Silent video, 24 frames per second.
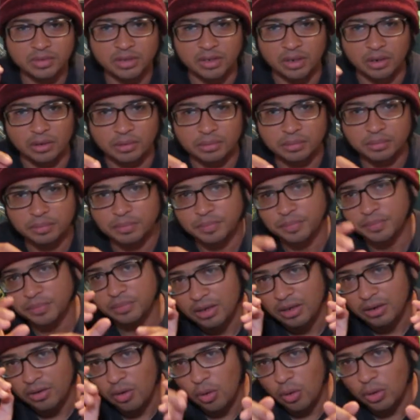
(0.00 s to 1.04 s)
So,
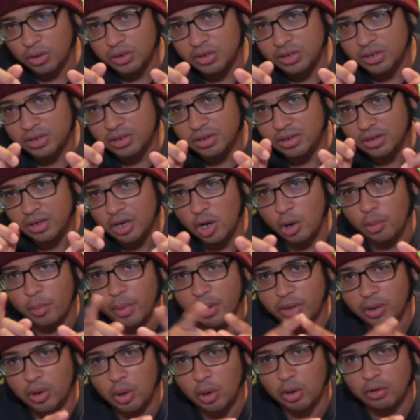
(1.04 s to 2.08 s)
of course, held
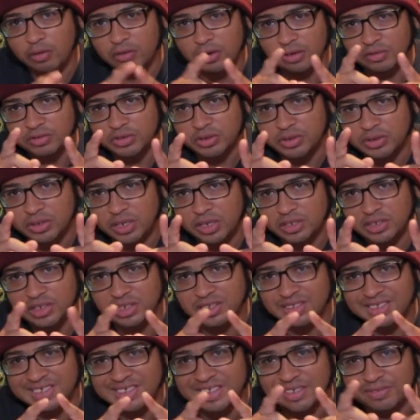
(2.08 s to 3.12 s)
my goal of
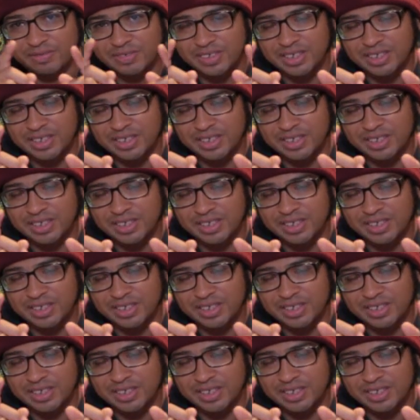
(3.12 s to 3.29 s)
2018 of